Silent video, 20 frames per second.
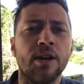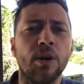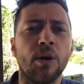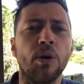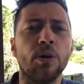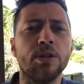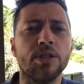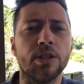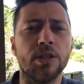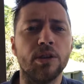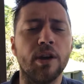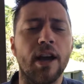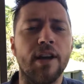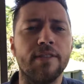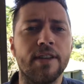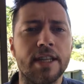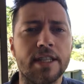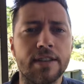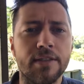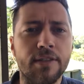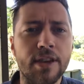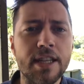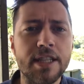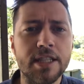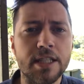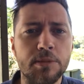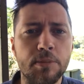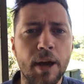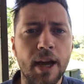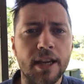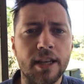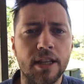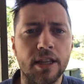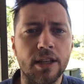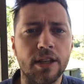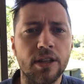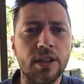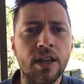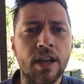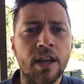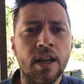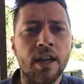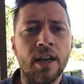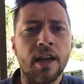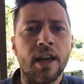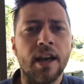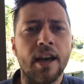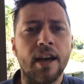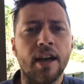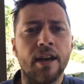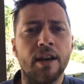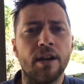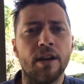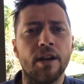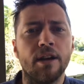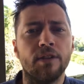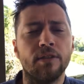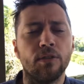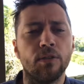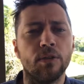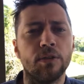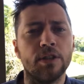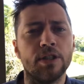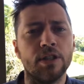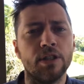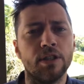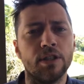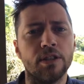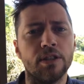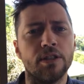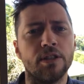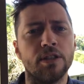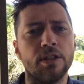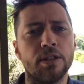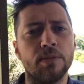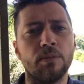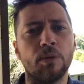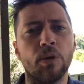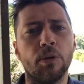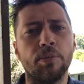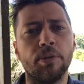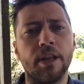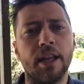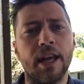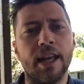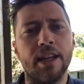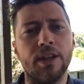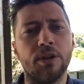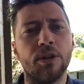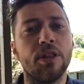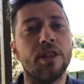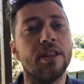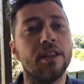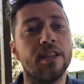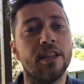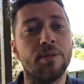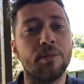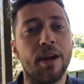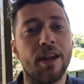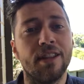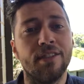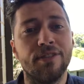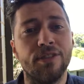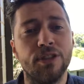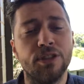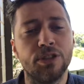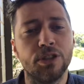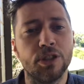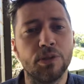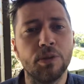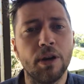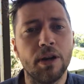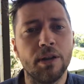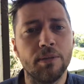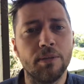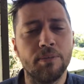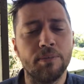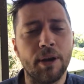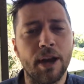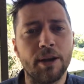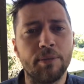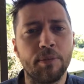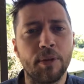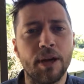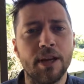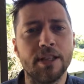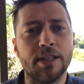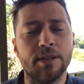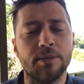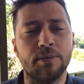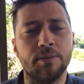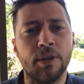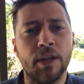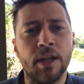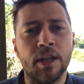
Also, you have these investors backing you, which you can do some more planning or thinking about the future as well, backed by some